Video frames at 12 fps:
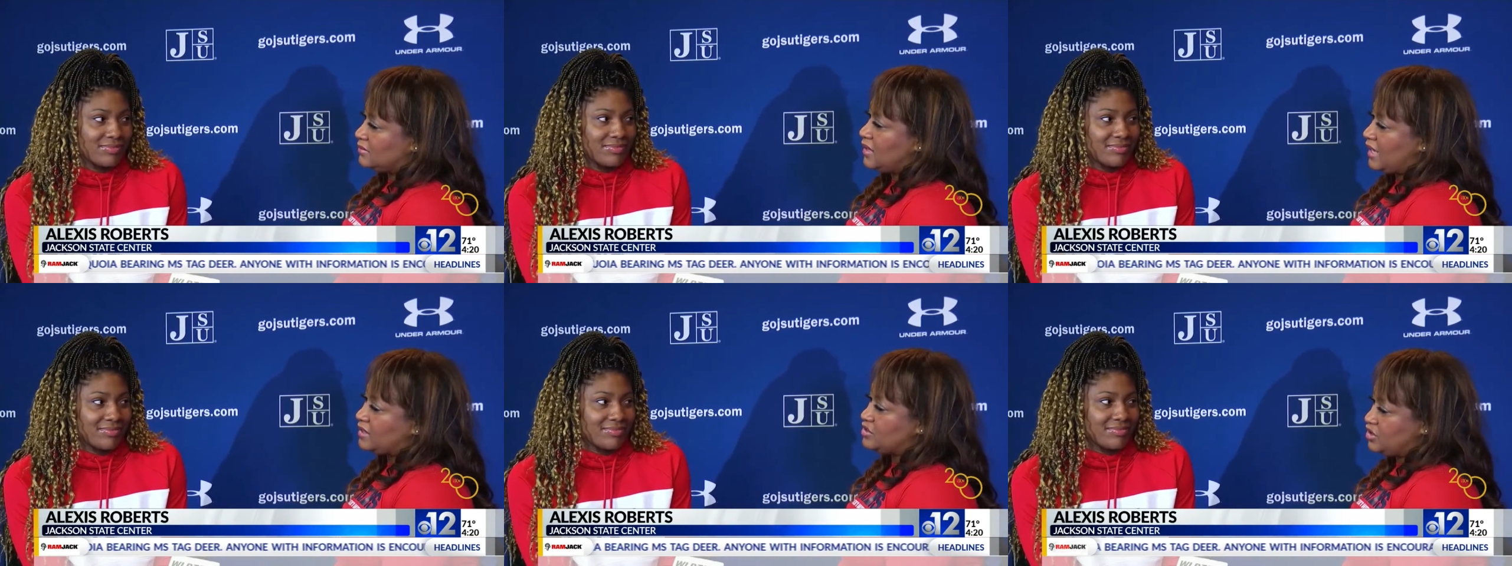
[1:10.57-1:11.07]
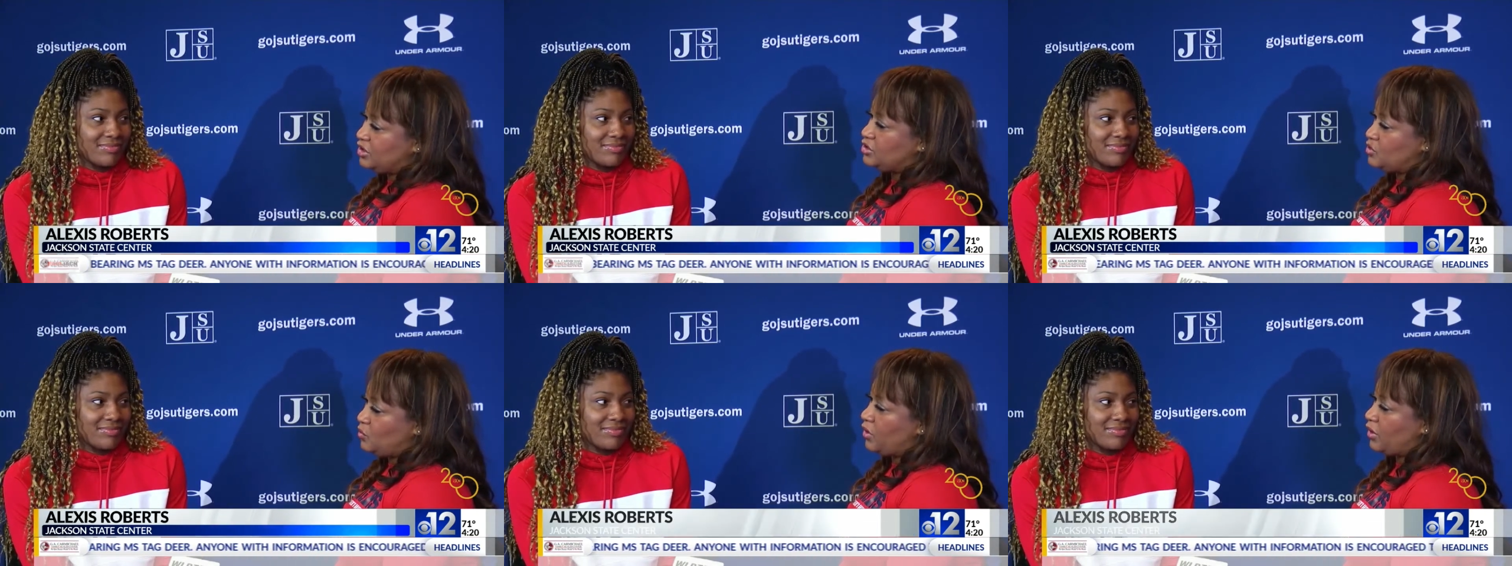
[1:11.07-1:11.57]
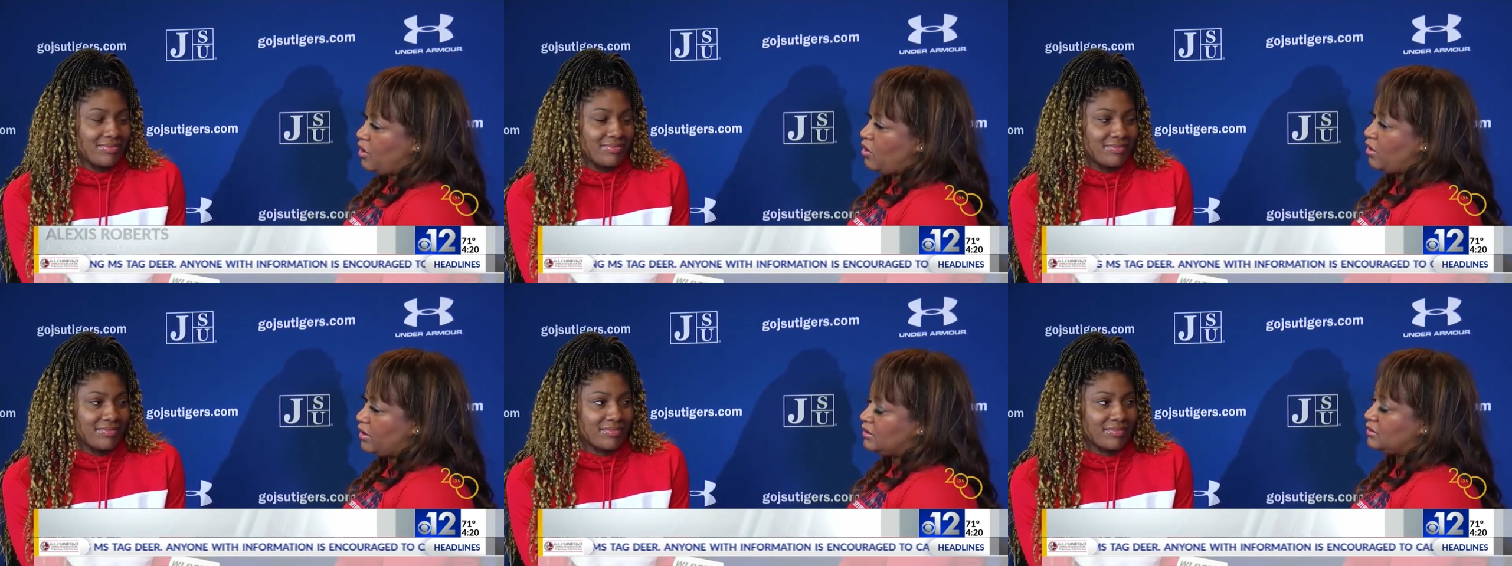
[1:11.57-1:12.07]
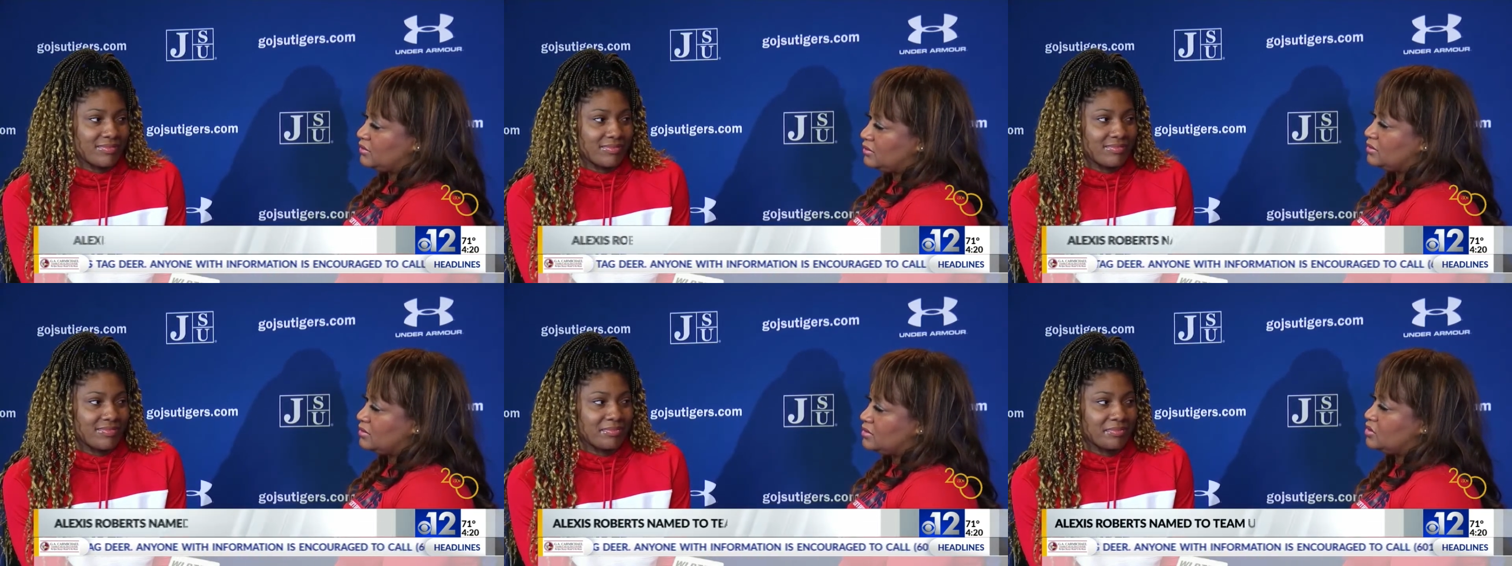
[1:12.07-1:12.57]
Speaker 1: I continue to work hard.
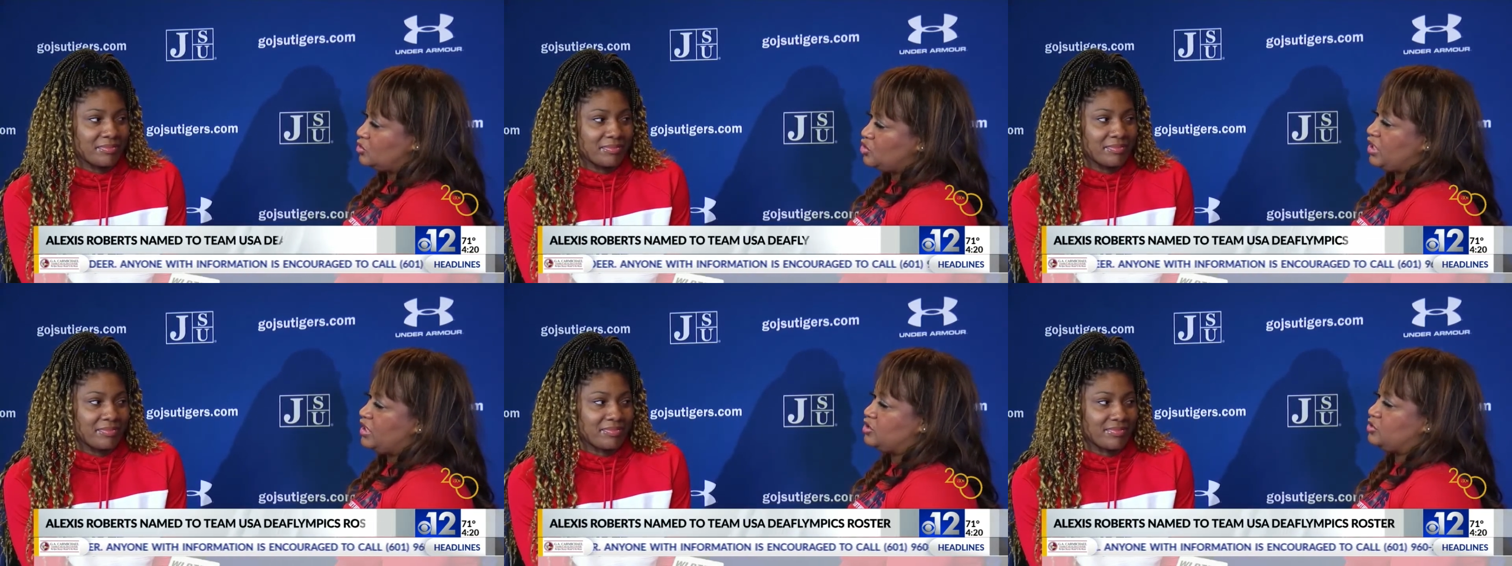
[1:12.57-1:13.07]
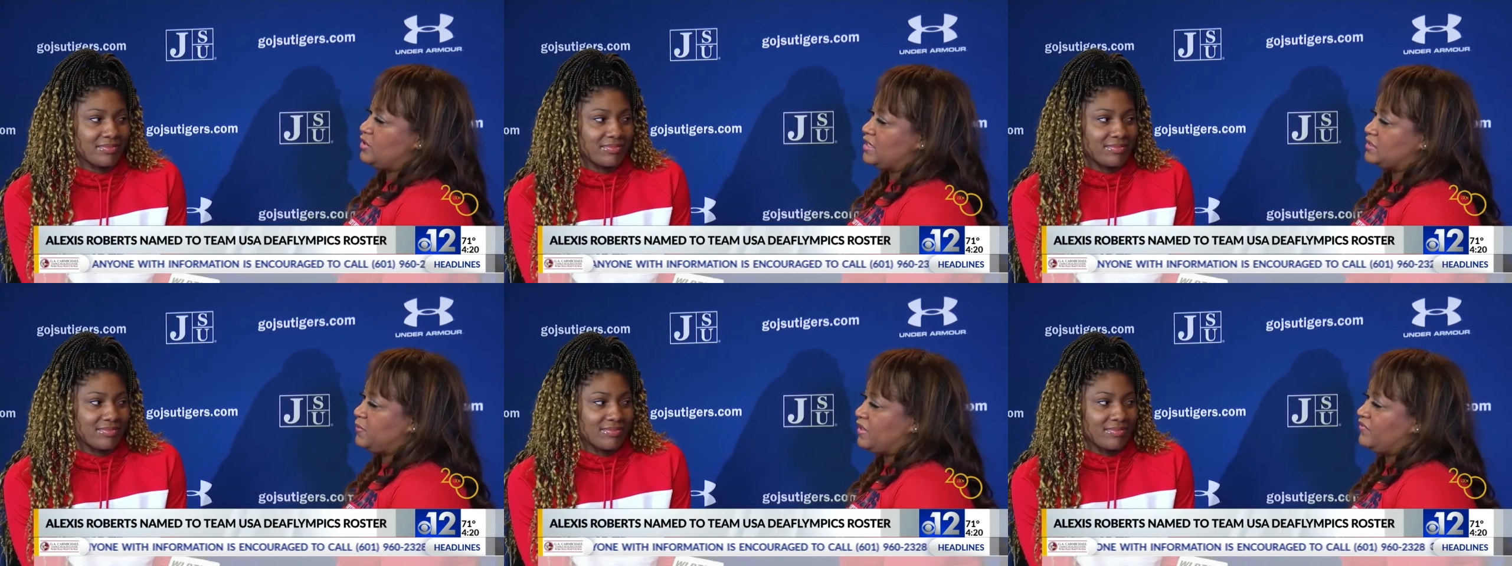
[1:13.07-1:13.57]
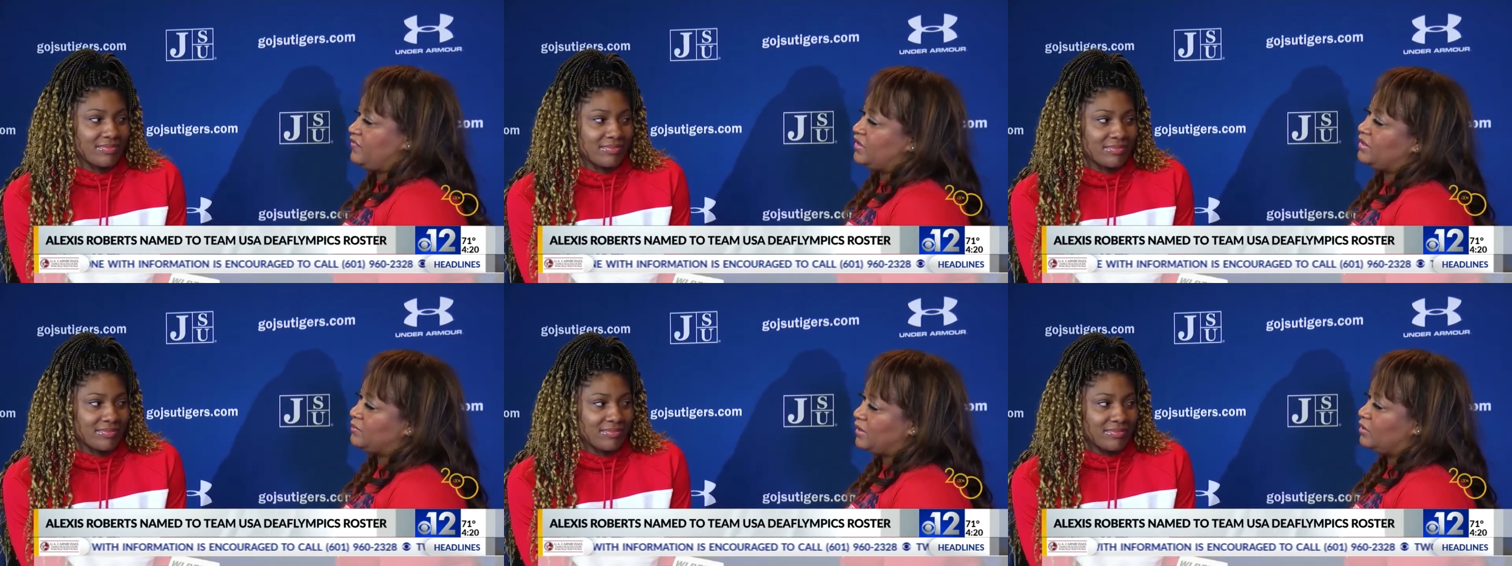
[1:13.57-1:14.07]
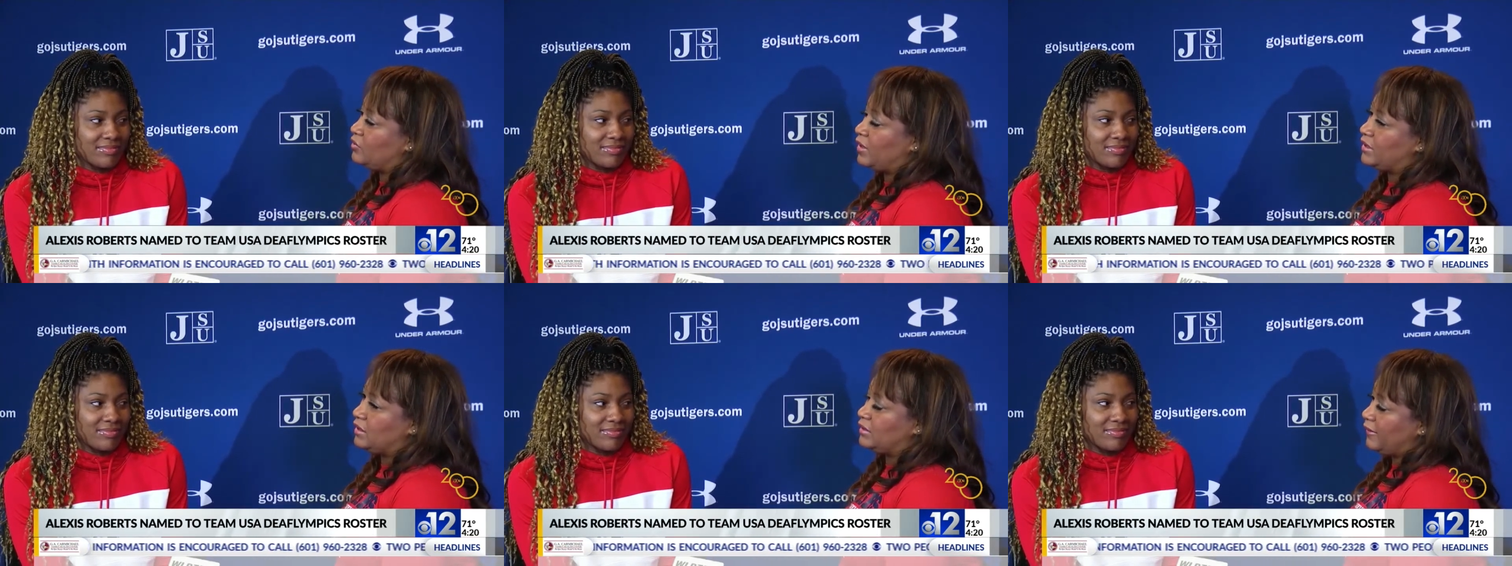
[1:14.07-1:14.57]
So JSU has benefited me
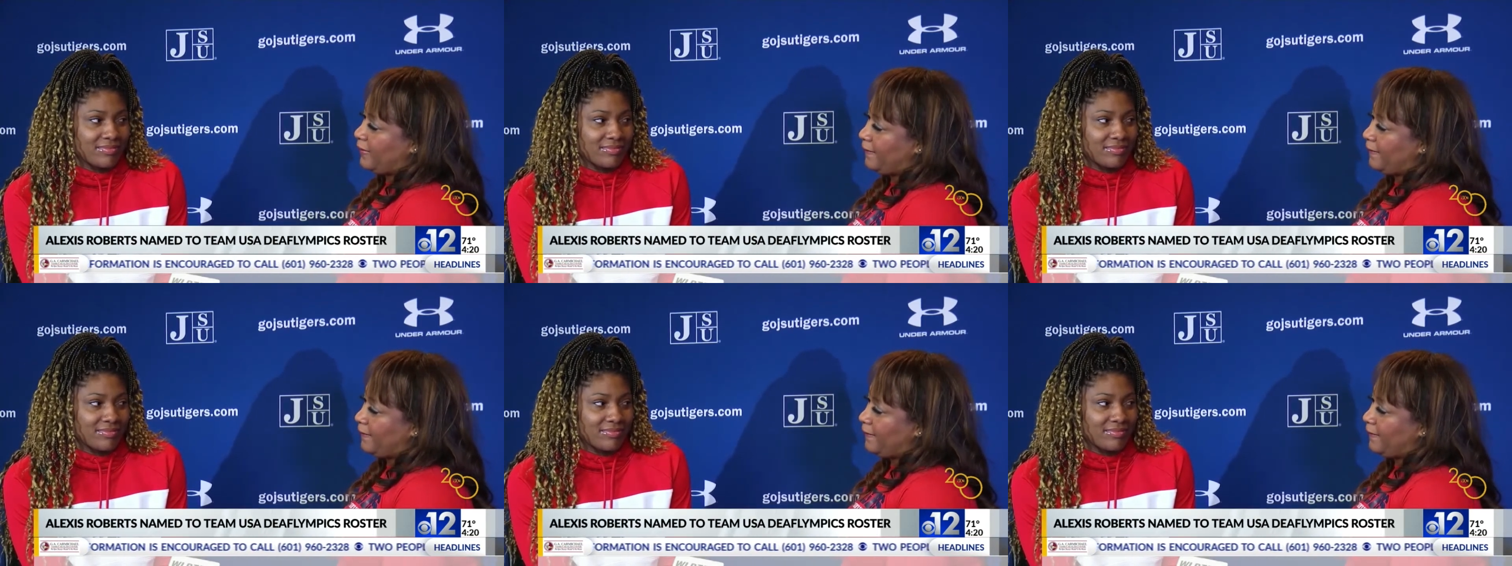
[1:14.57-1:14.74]
greatly.